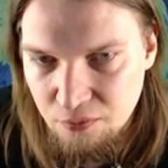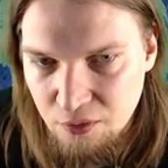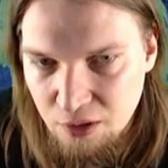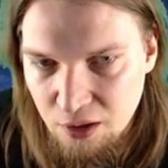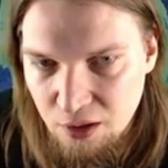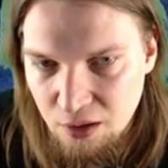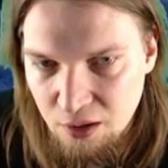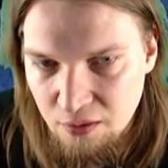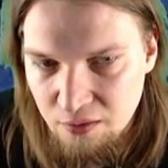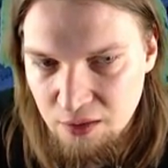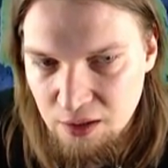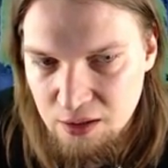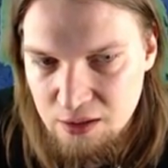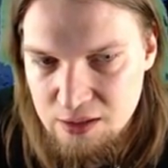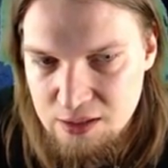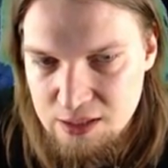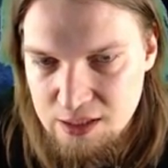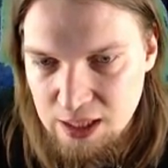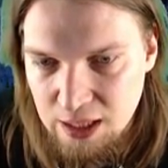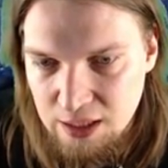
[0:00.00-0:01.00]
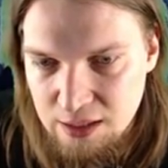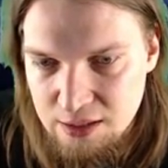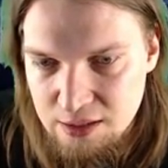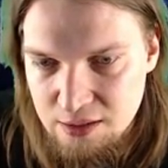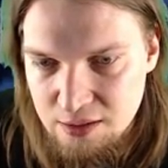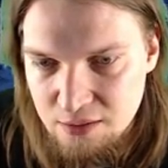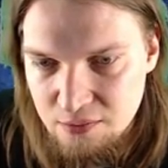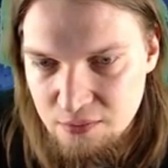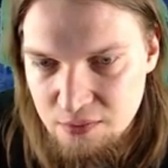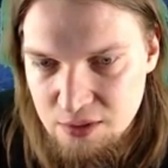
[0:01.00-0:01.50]
I think it's
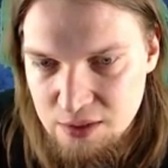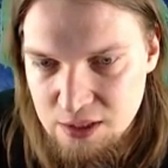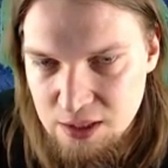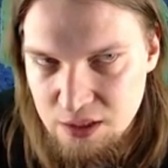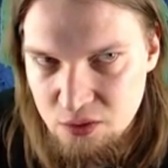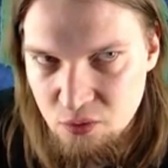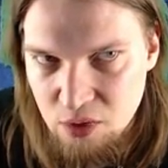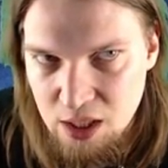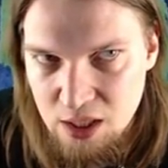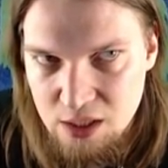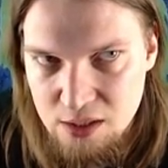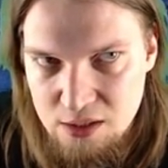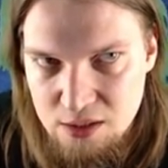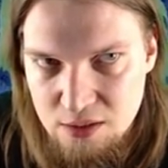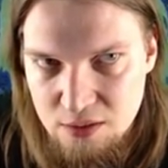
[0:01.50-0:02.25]
six. Six raiders.